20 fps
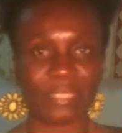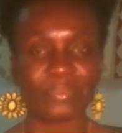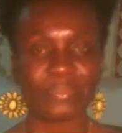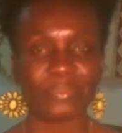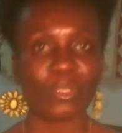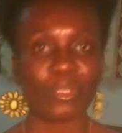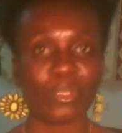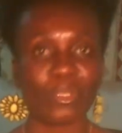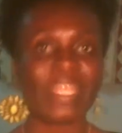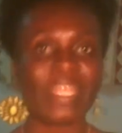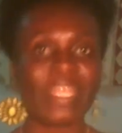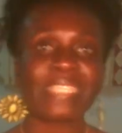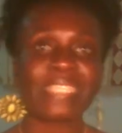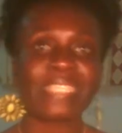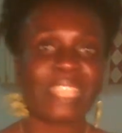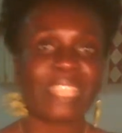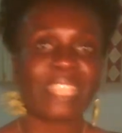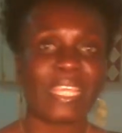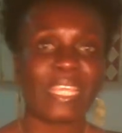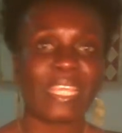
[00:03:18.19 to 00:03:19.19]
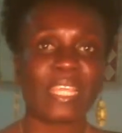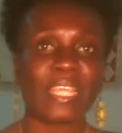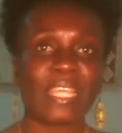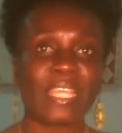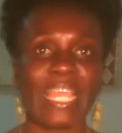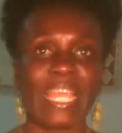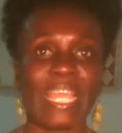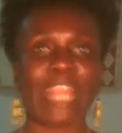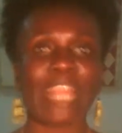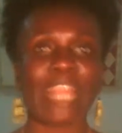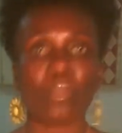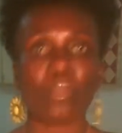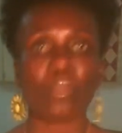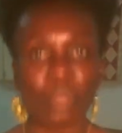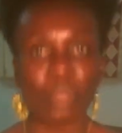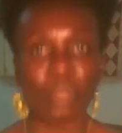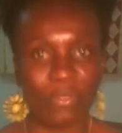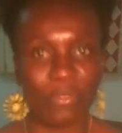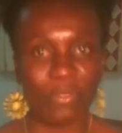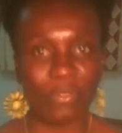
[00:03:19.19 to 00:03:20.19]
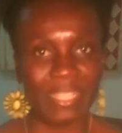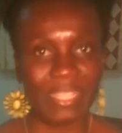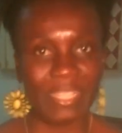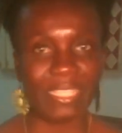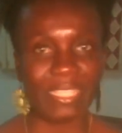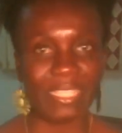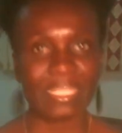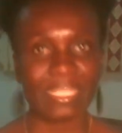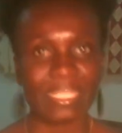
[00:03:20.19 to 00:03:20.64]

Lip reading: or let's say a couple of years,